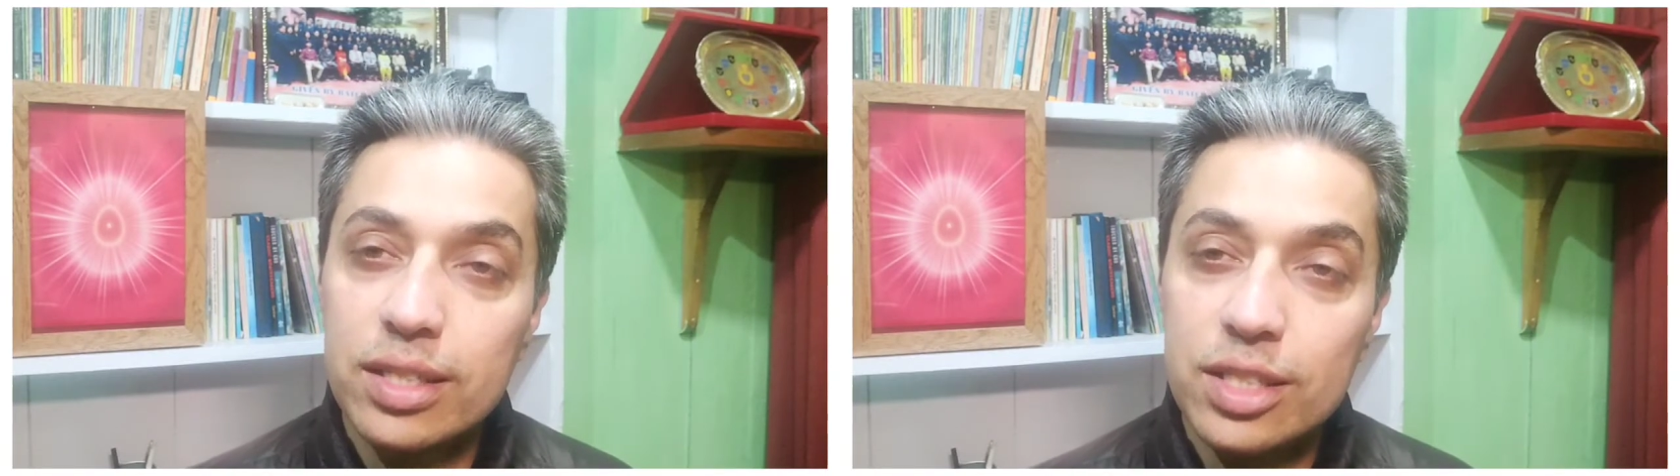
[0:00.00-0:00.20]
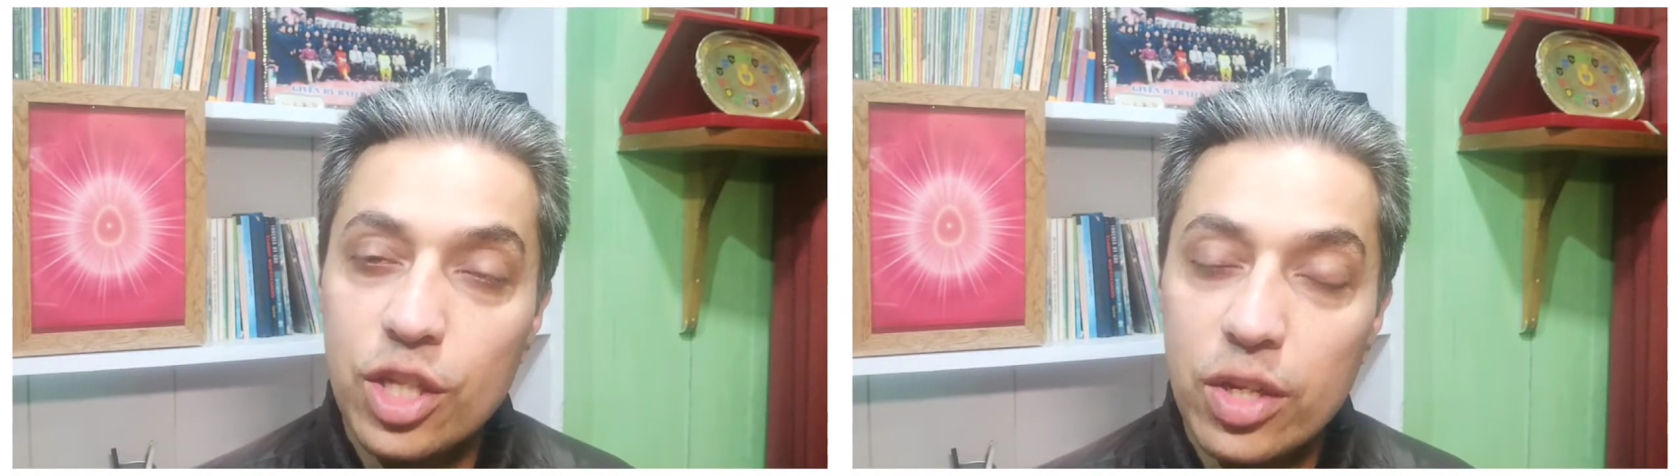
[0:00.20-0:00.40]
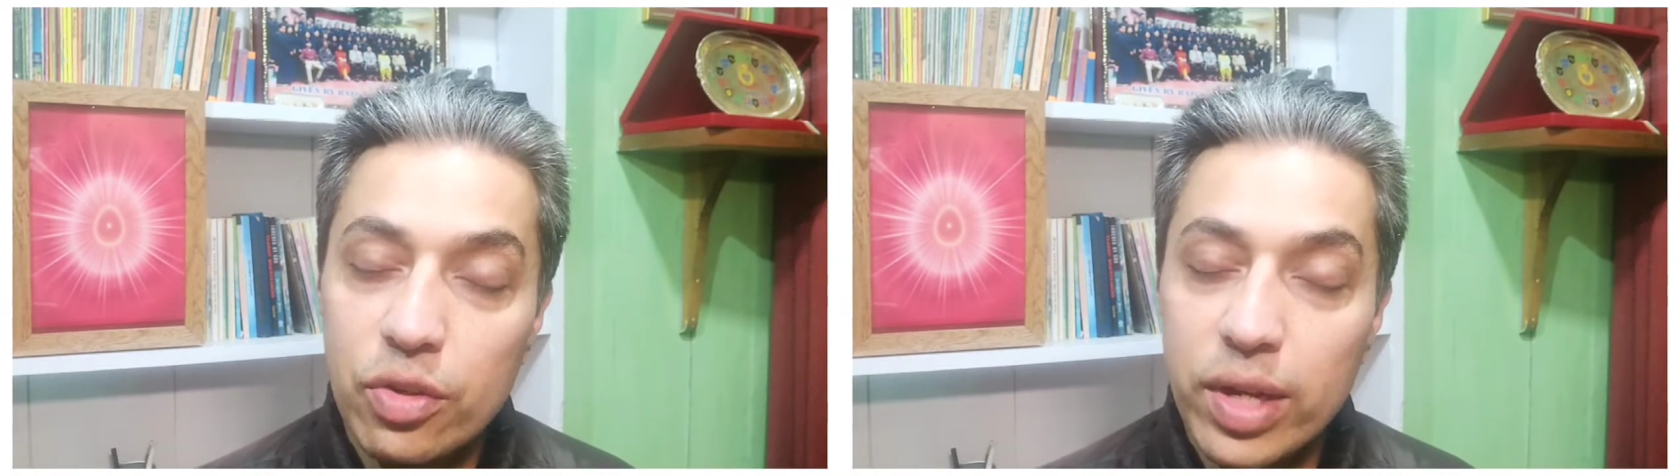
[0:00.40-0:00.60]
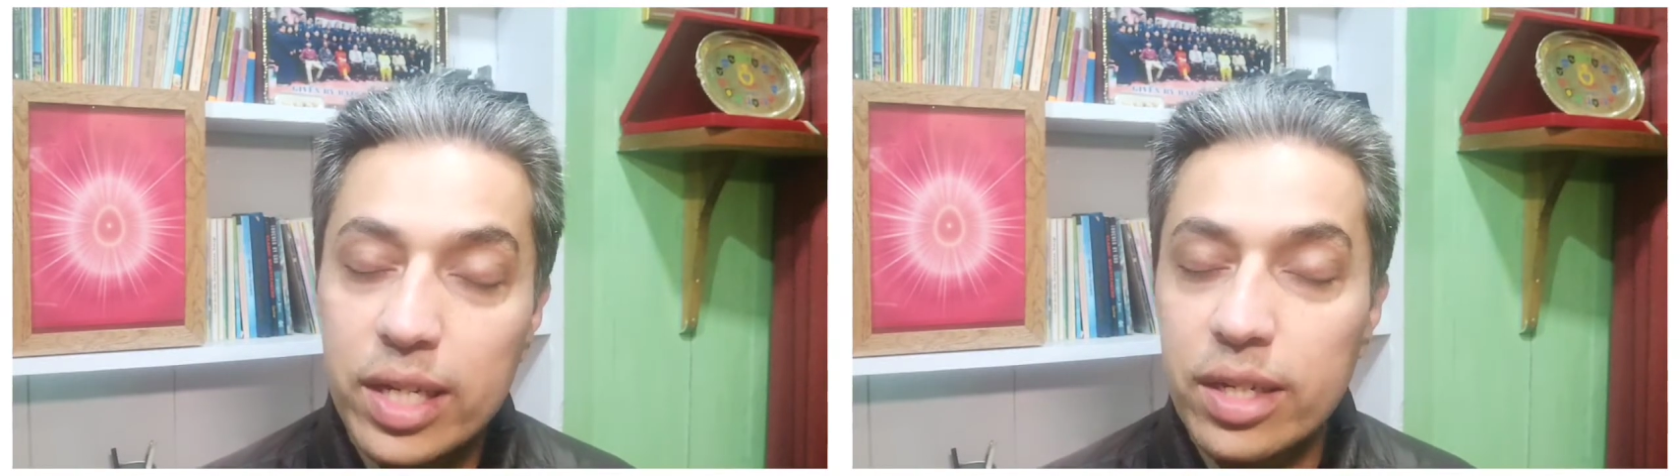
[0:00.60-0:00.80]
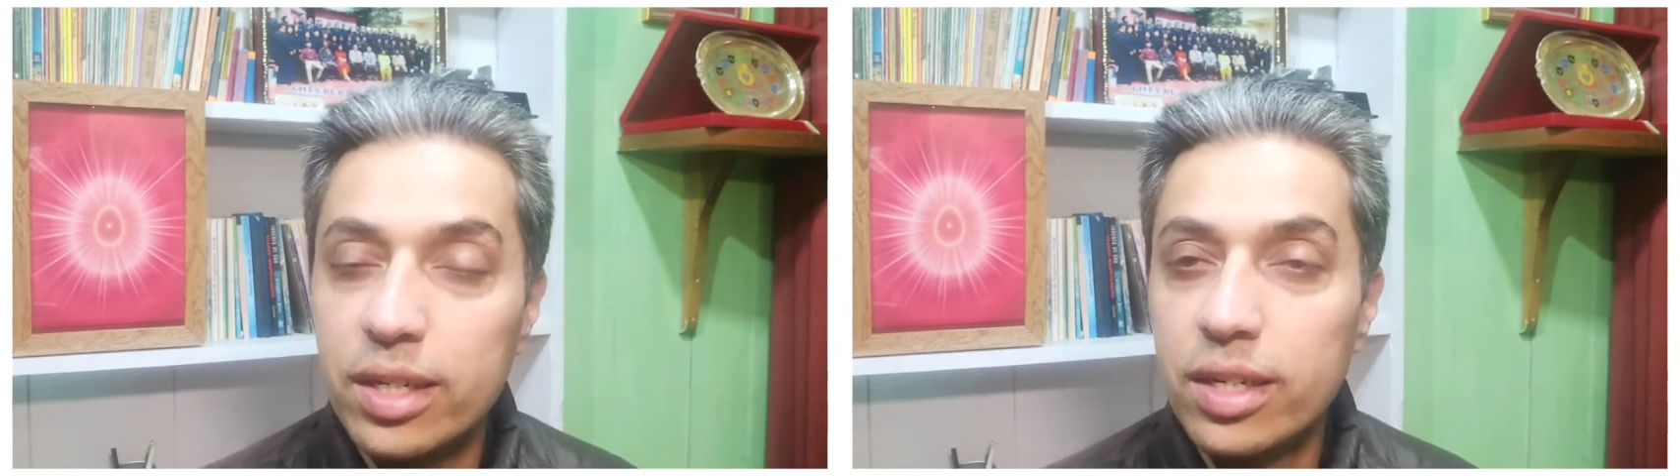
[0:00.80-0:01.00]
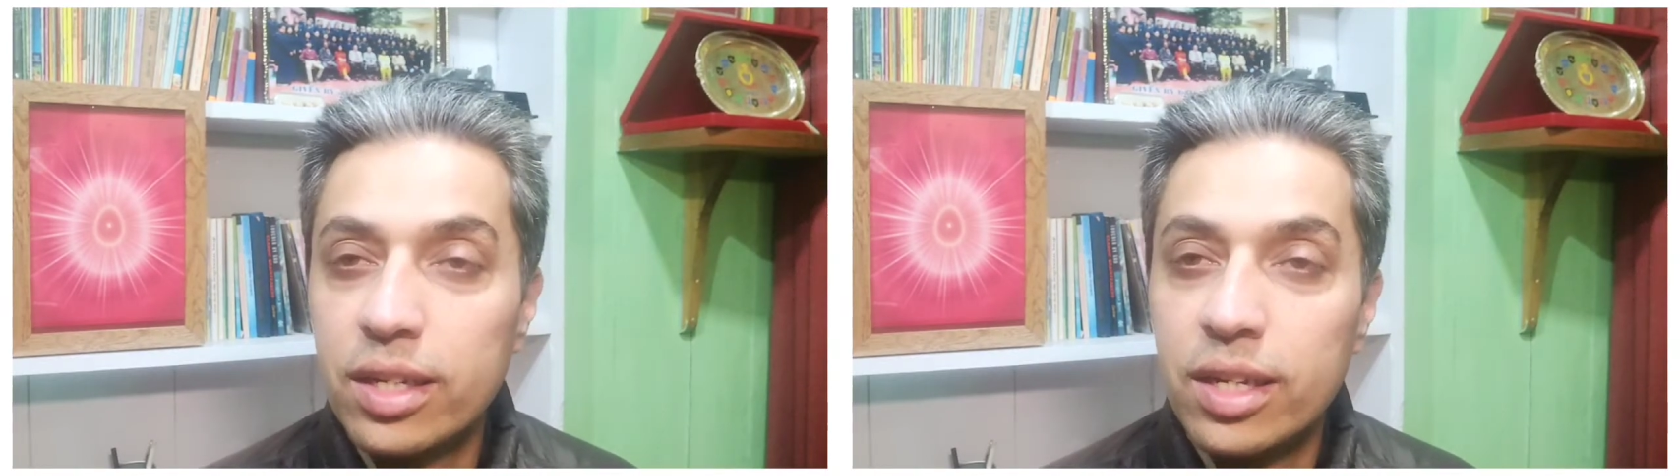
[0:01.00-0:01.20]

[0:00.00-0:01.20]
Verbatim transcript: generated